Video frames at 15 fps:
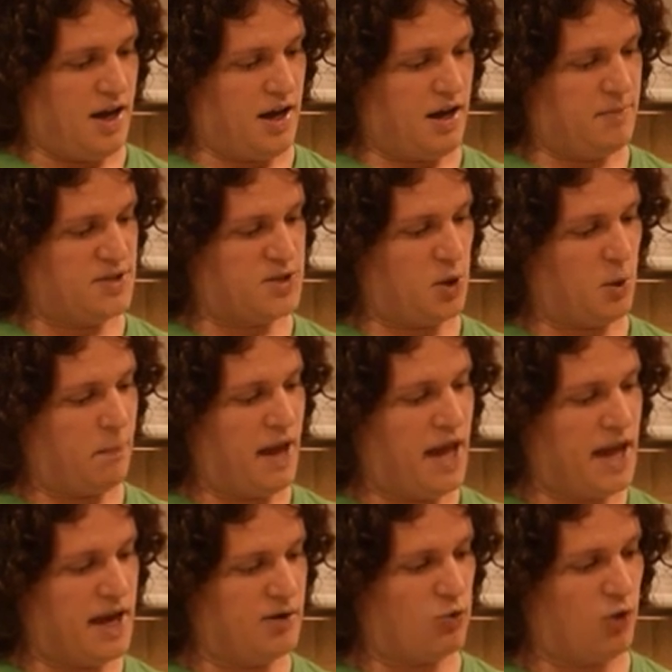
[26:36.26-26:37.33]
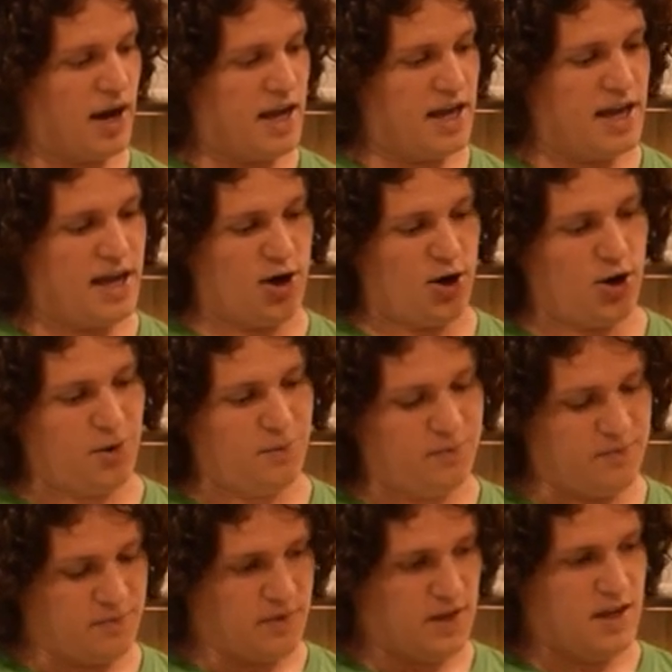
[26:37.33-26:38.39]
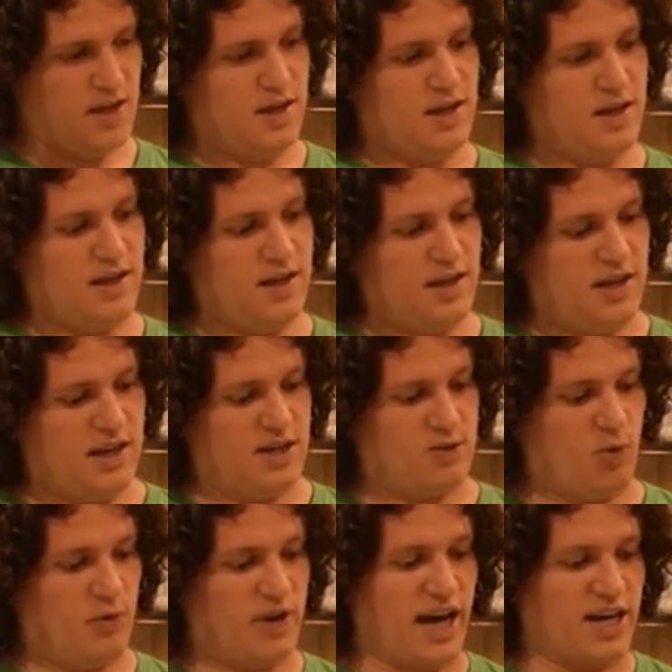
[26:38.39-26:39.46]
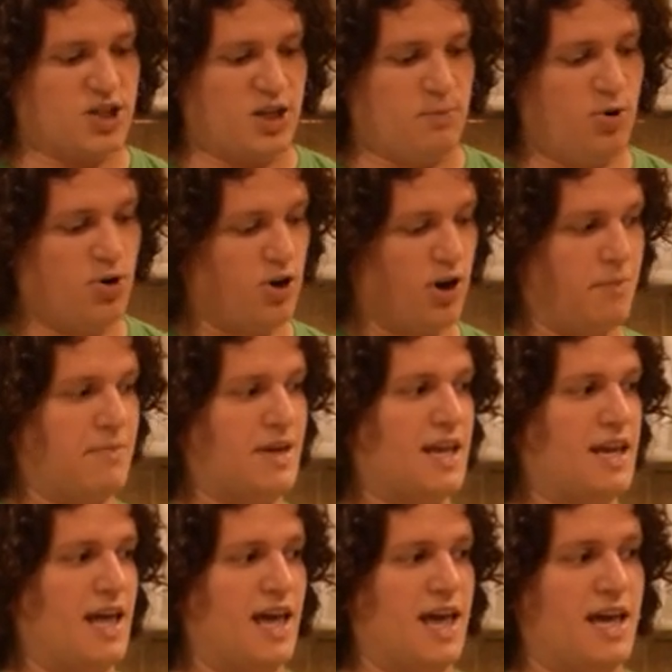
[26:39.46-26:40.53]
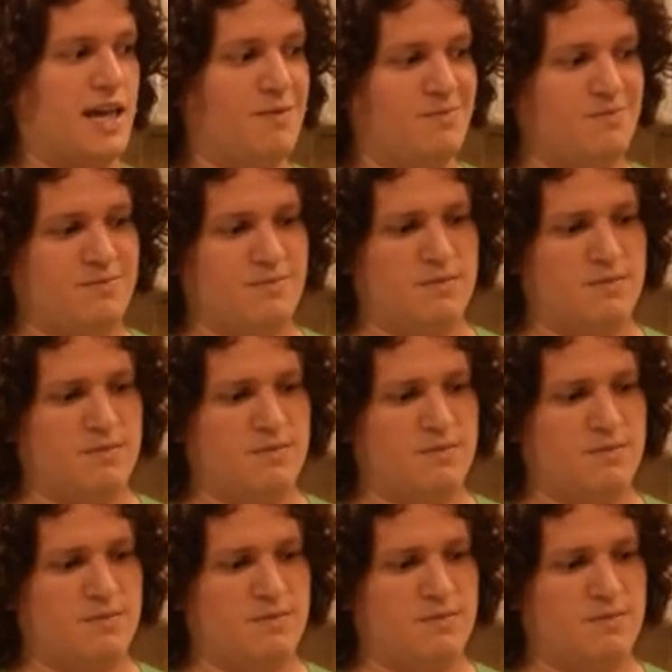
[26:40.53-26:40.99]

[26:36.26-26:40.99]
Um, this little pan right here is what we actually put our meat in.